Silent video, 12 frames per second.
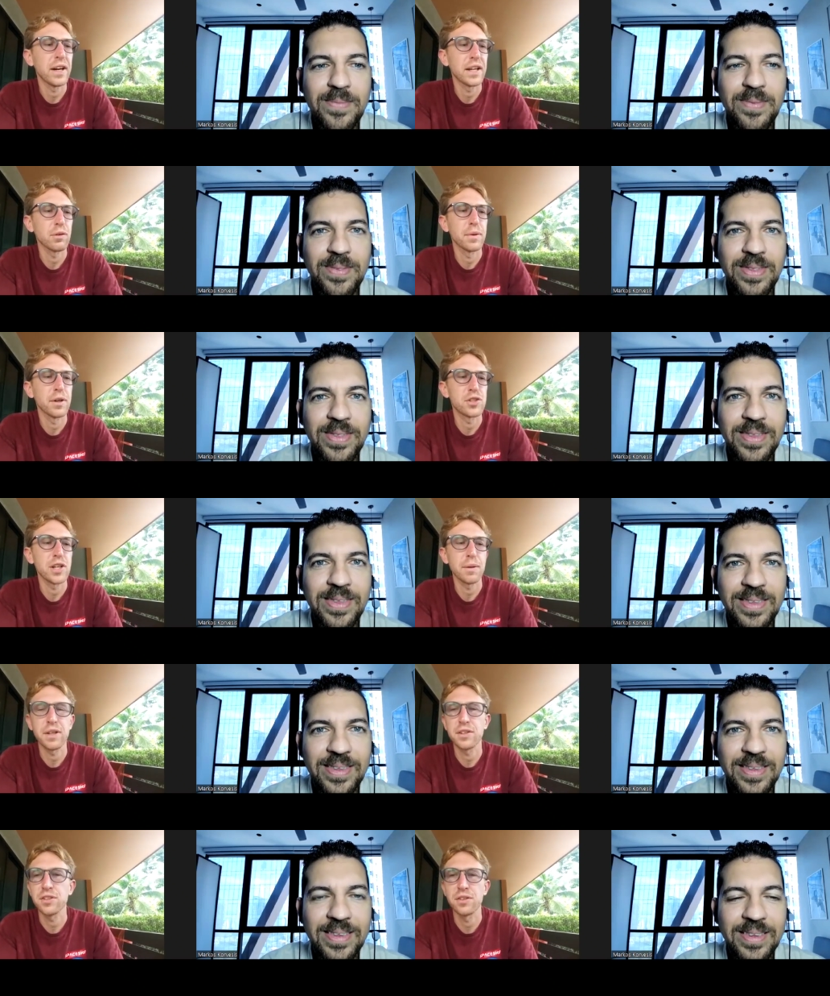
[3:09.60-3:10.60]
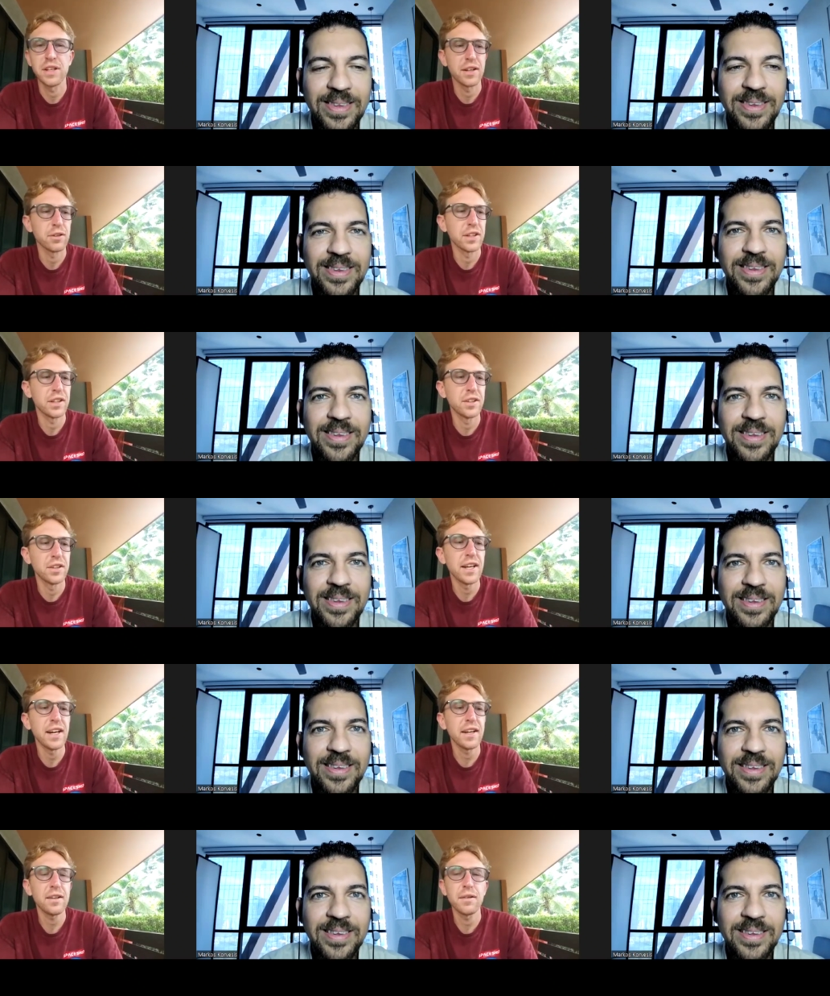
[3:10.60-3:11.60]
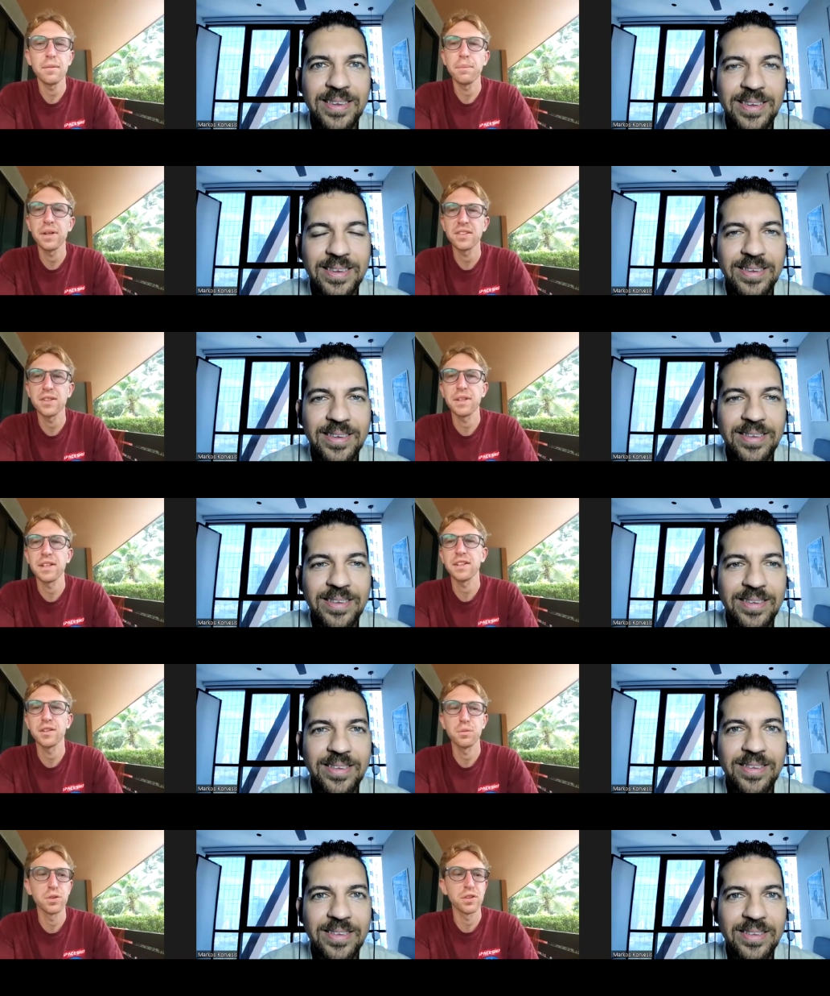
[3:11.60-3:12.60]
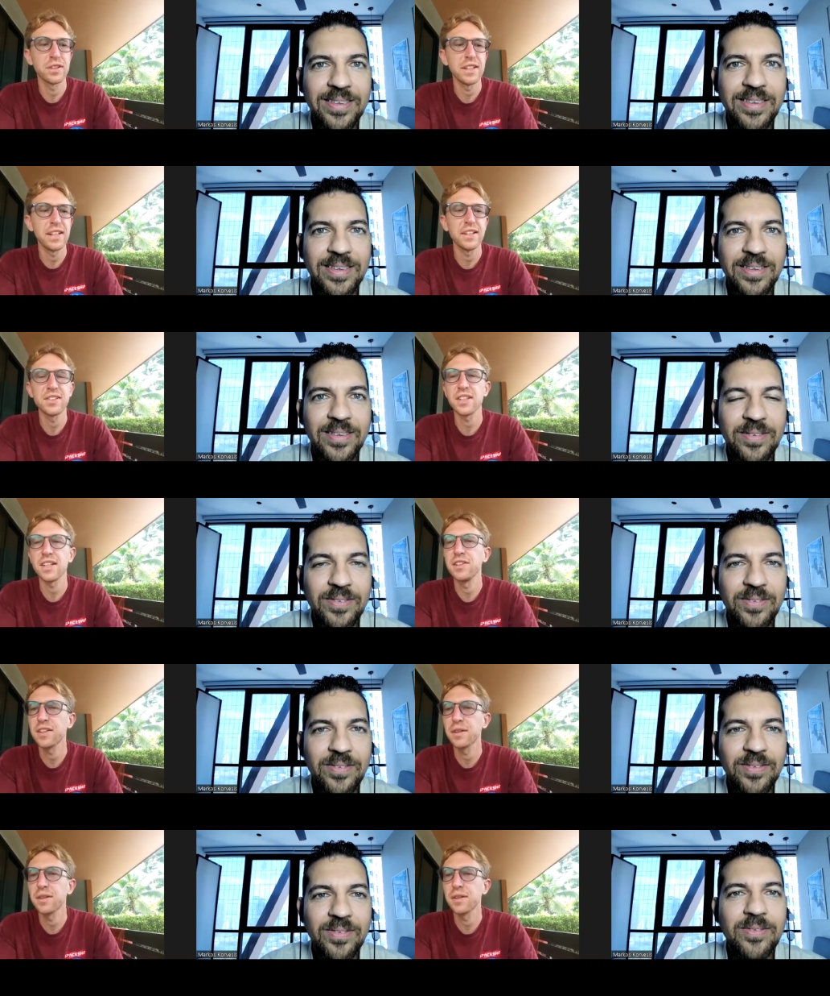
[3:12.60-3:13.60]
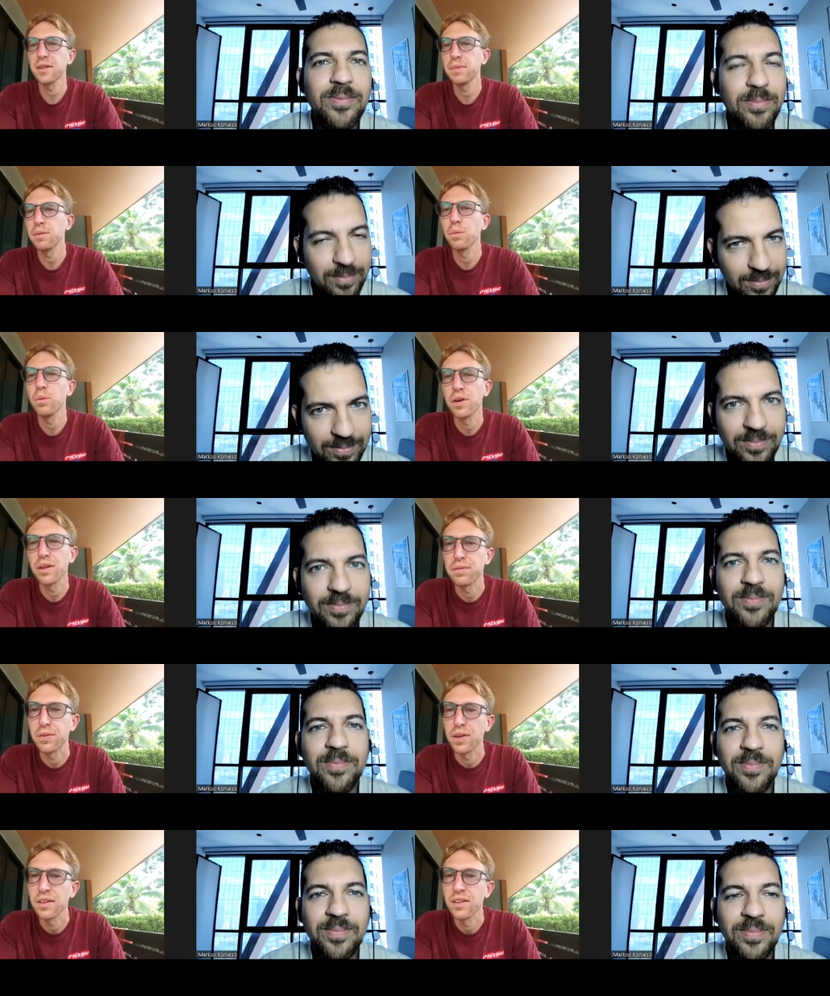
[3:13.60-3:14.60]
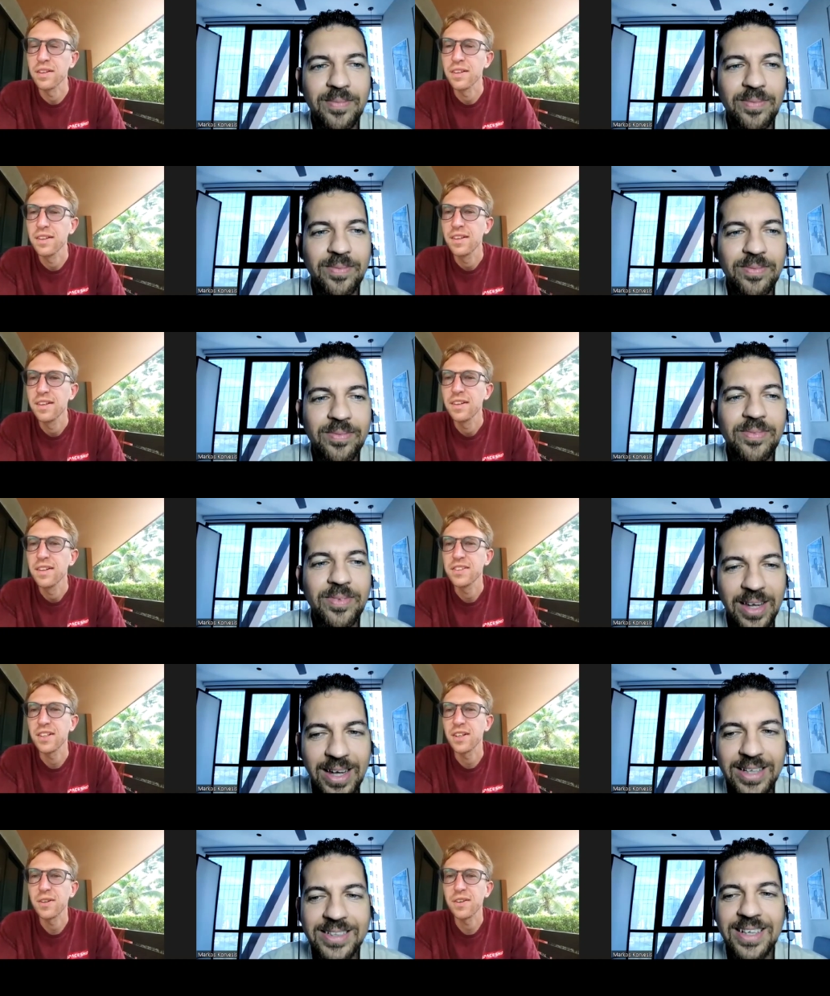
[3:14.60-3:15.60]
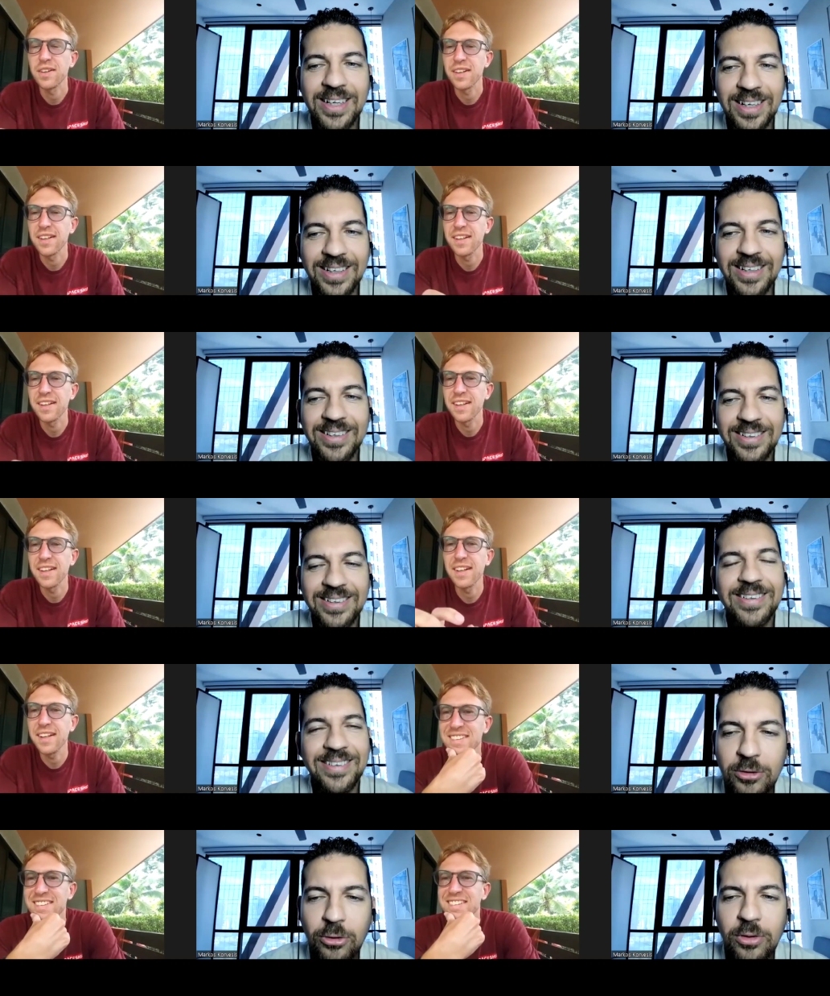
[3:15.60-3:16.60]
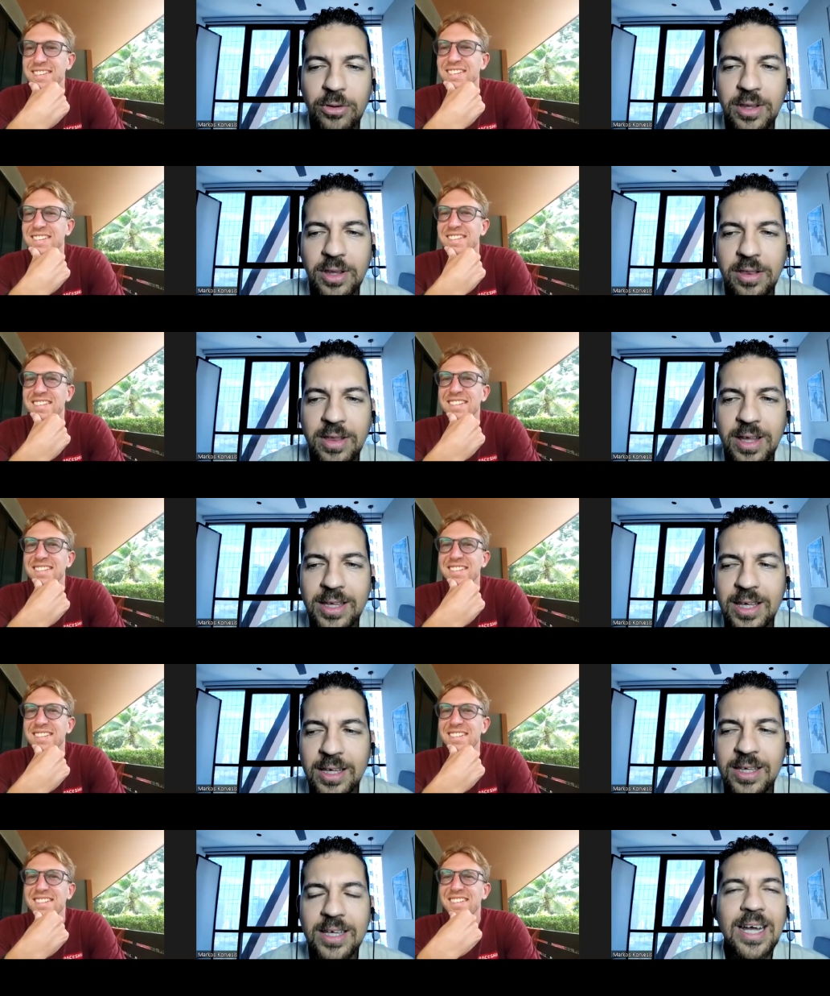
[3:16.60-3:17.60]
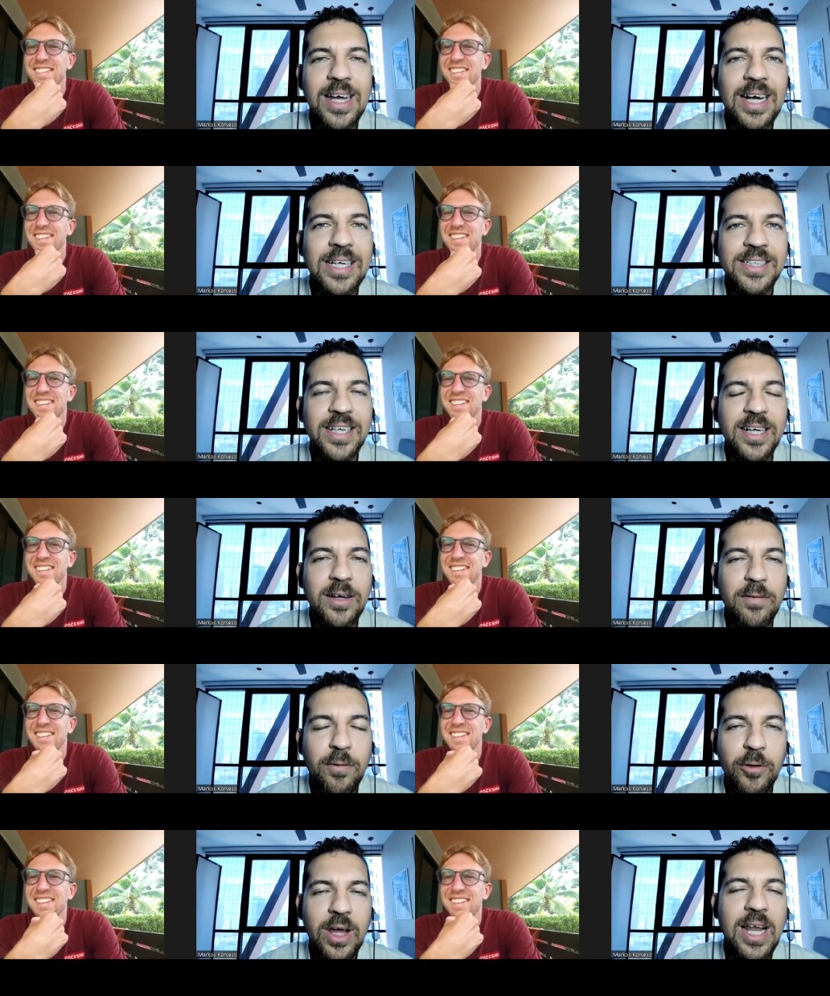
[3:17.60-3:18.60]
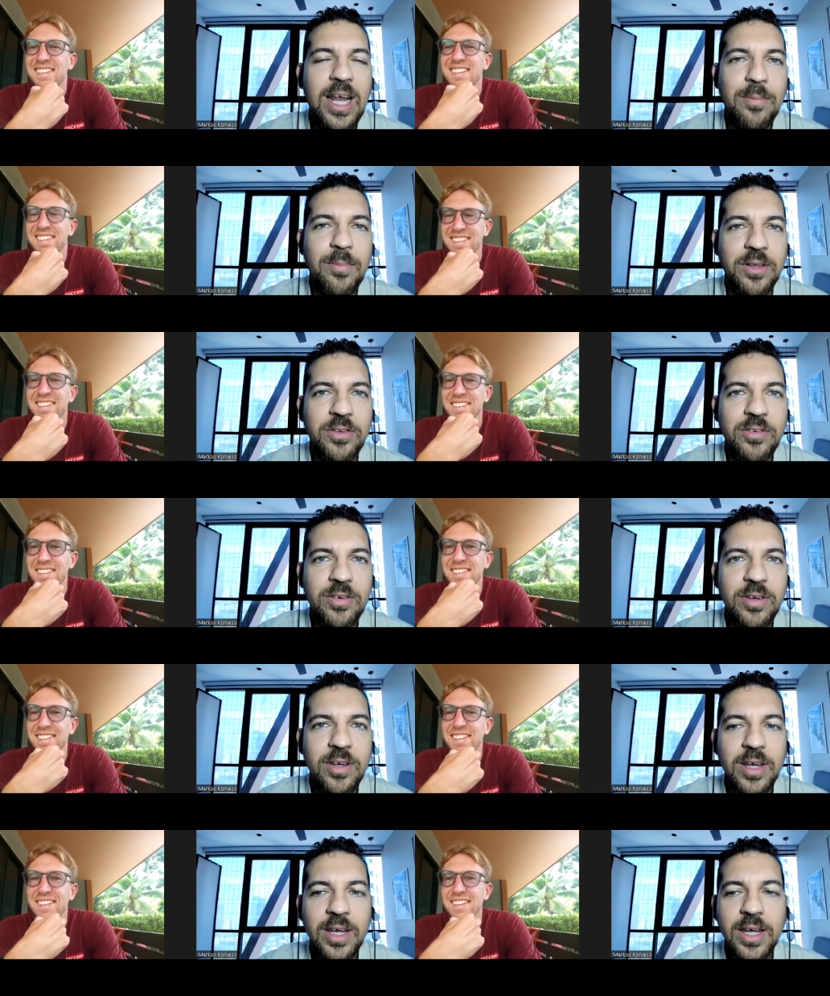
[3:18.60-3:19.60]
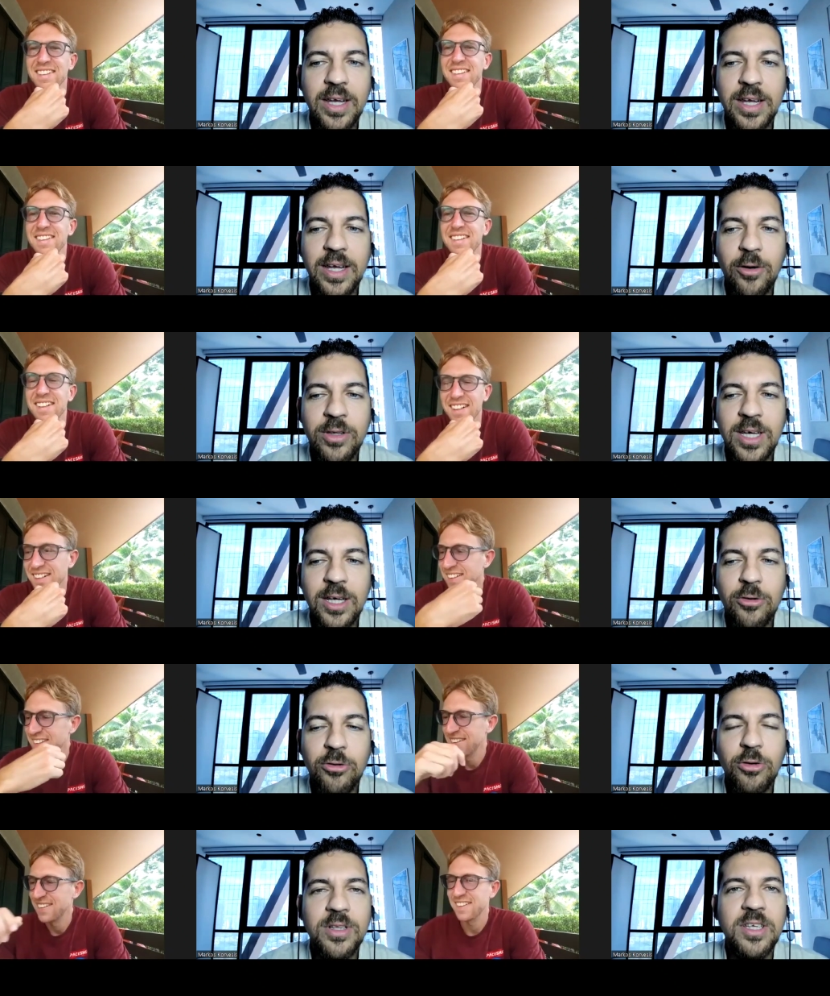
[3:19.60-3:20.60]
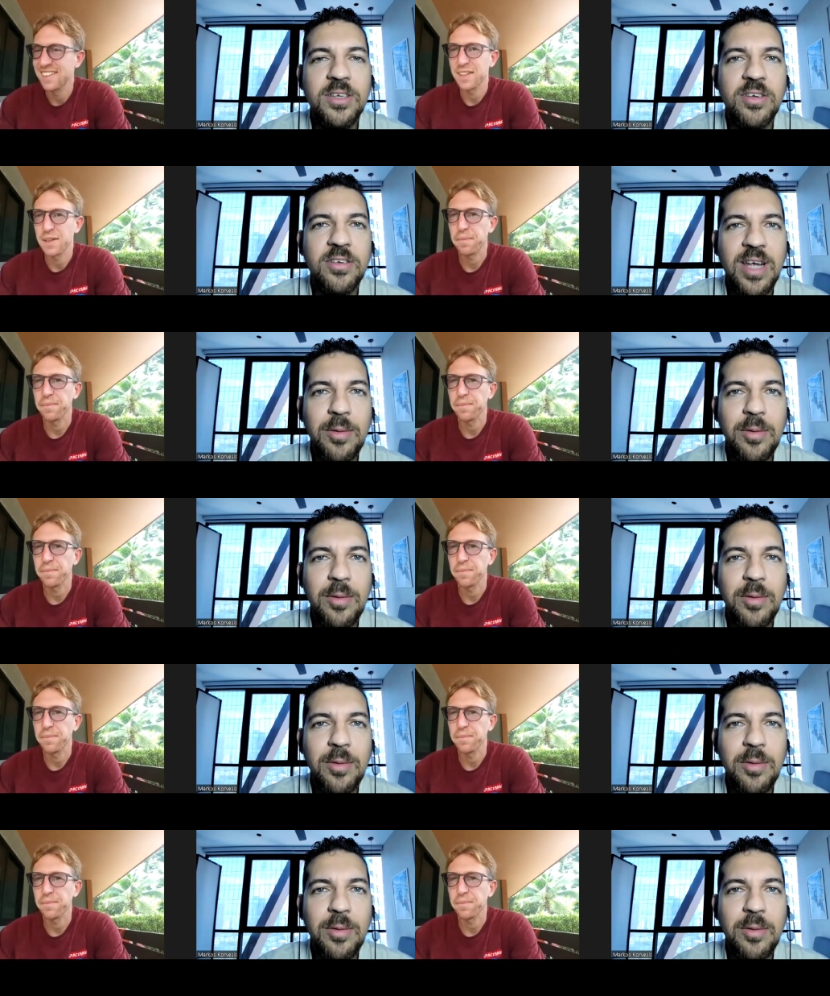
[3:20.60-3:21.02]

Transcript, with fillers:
Speaker 1: finding a remote job that you're not only good at, but something that the world needs and you can be rewarded for.
Speaker 2: So exactly. So the ikigai has uh, four elements. Uh, okay, uh-huh. so it is